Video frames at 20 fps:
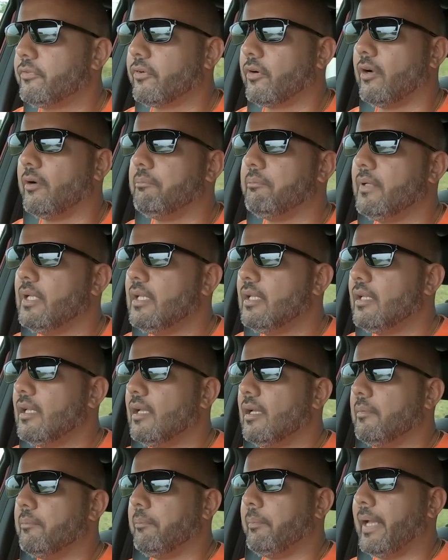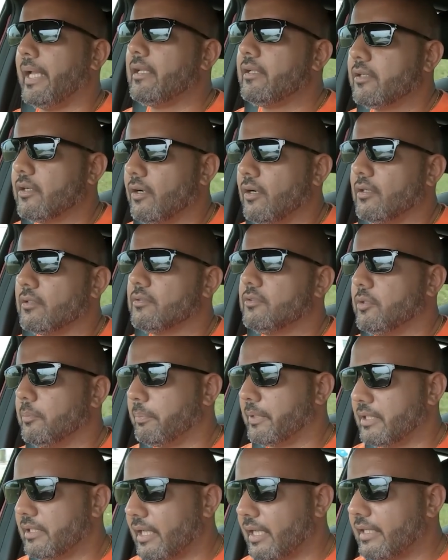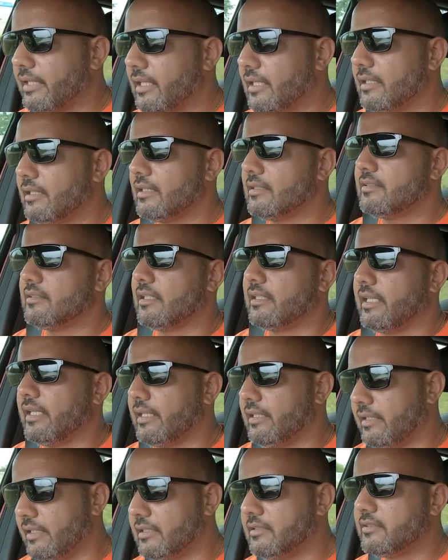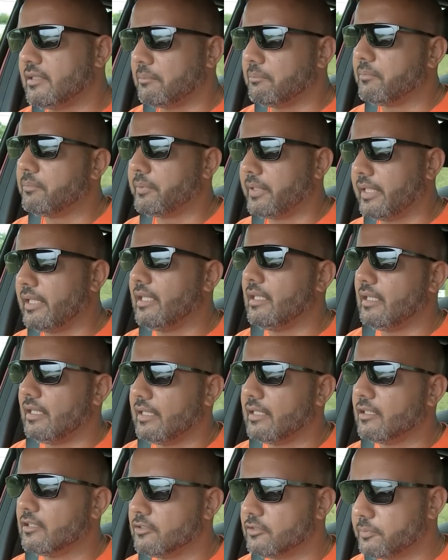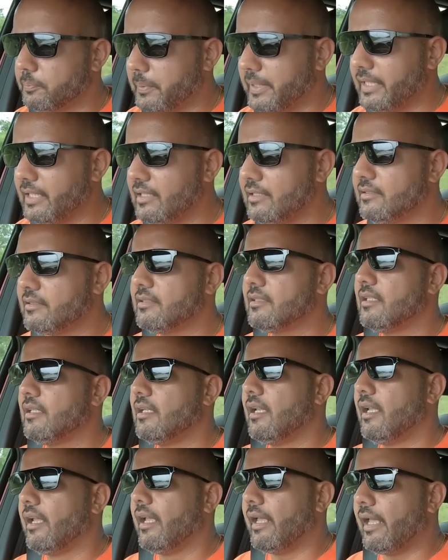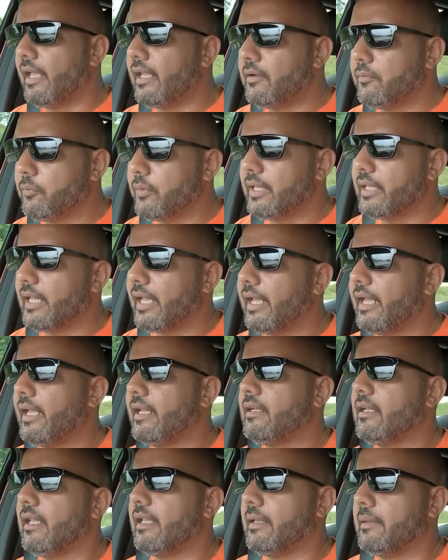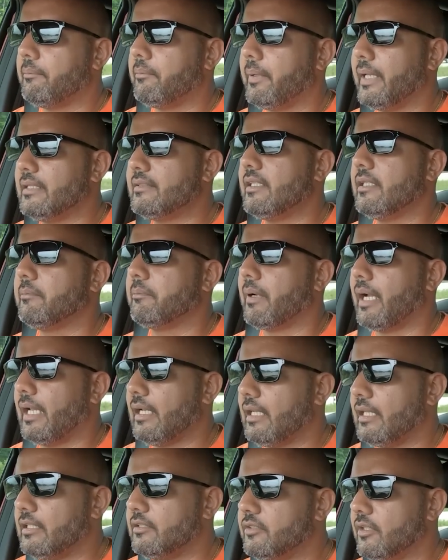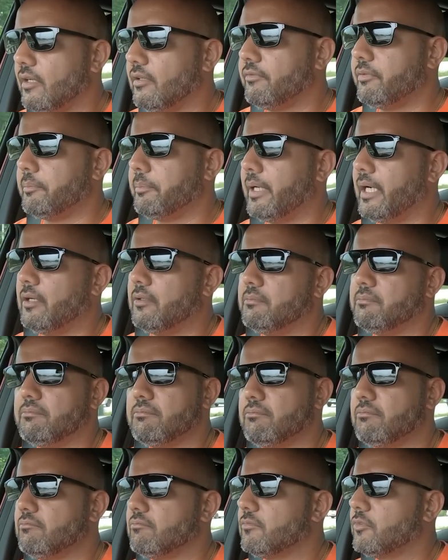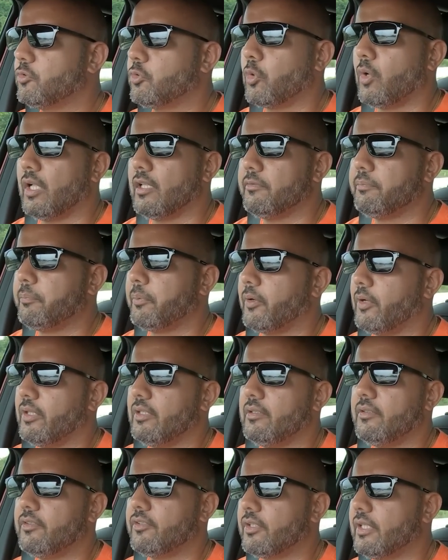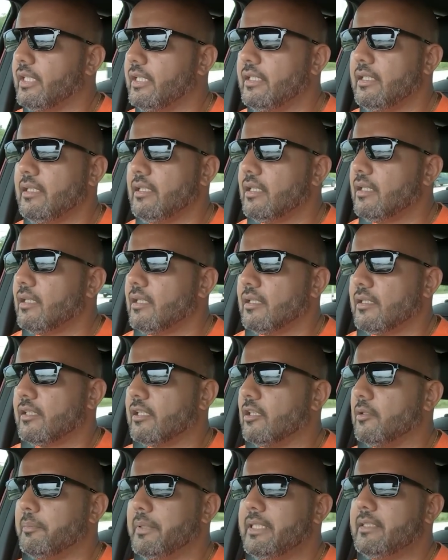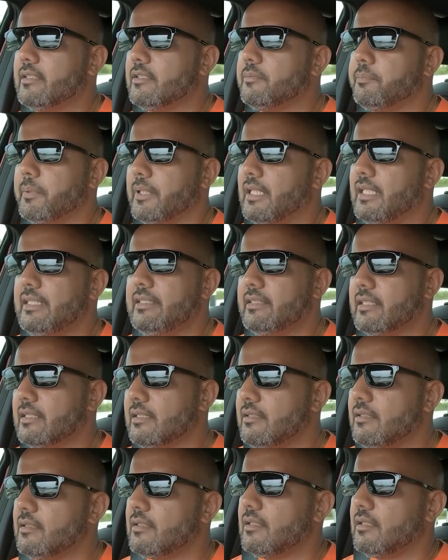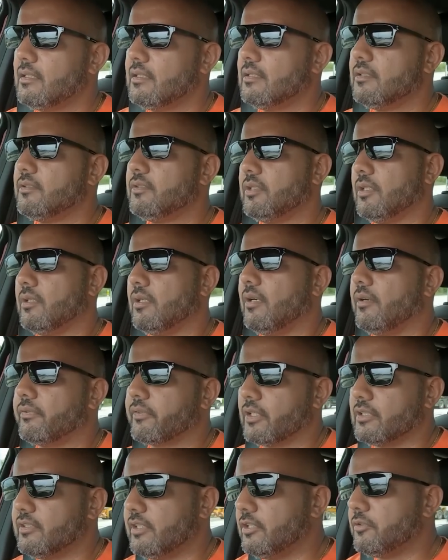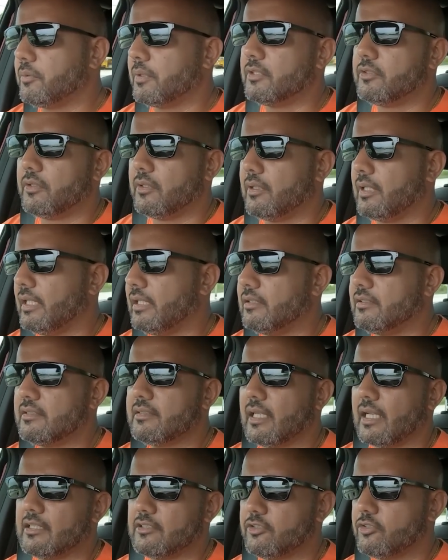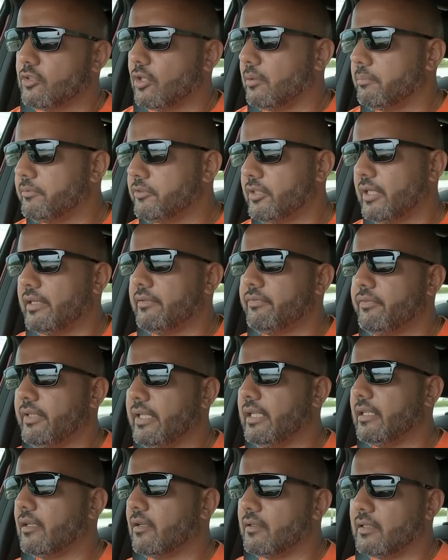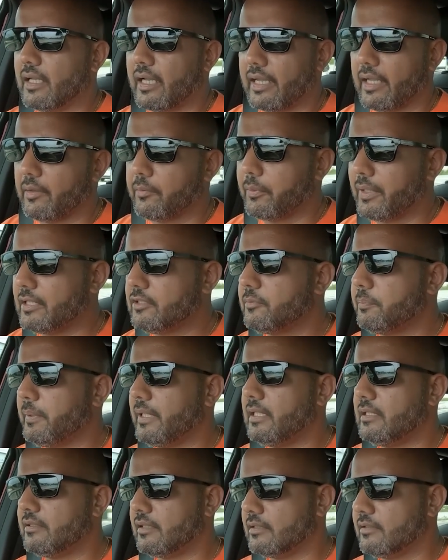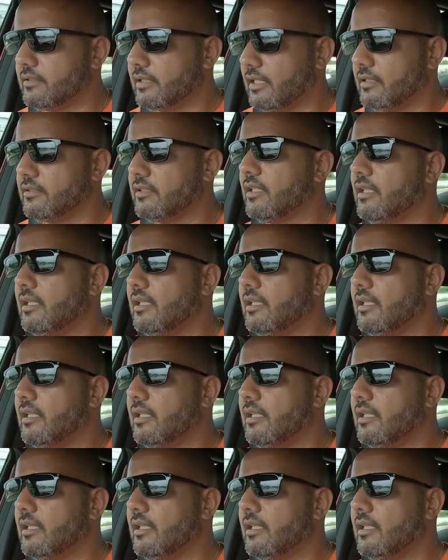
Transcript: from Bangkok to Pattaya yesterday, did some pretty illegal speeds, and we had a basic mileage of about 12.3 kilometers per liter. So of course this was in start-stop traffic, on highway speeds and such.